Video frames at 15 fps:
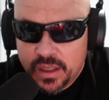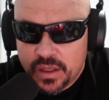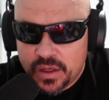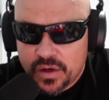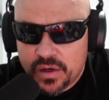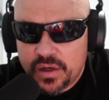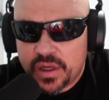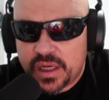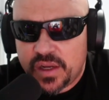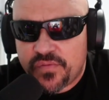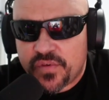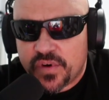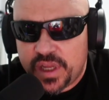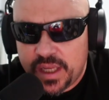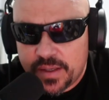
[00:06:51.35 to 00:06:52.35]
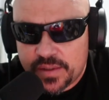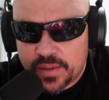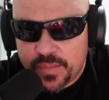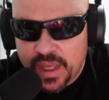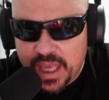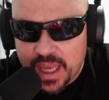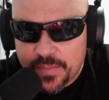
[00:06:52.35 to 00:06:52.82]
You're looking for him to
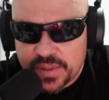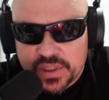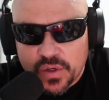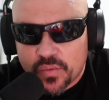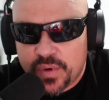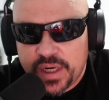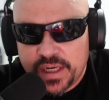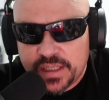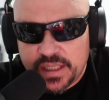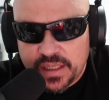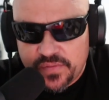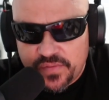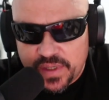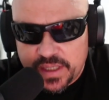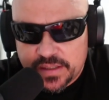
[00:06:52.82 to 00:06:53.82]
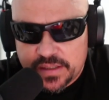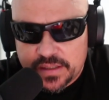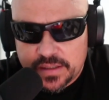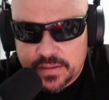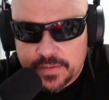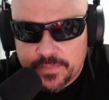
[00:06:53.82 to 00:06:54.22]
be able to read a defense